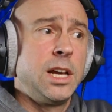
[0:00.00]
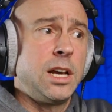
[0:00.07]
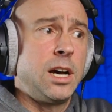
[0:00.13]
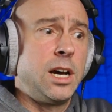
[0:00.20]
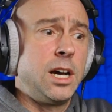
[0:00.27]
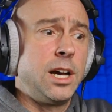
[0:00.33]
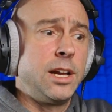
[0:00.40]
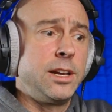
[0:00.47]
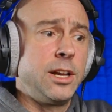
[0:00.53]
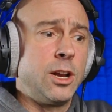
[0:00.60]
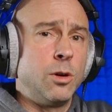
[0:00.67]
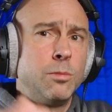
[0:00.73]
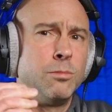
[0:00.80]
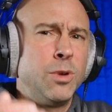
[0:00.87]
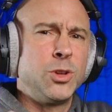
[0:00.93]
on you
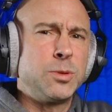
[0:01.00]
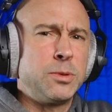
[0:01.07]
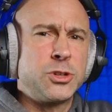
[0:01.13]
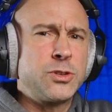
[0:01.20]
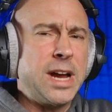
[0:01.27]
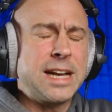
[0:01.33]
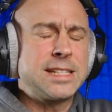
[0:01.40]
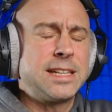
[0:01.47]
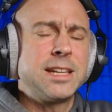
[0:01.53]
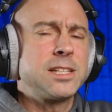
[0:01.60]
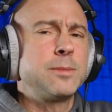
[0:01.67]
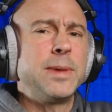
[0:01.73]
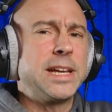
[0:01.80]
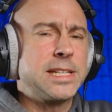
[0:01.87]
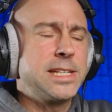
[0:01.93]
know multiple tracks. That
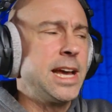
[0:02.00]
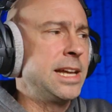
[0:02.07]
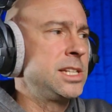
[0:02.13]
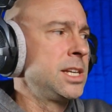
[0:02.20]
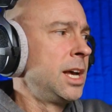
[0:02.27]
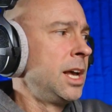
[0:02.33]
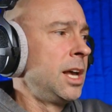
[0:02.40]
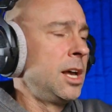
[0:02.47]
doesn't make sense.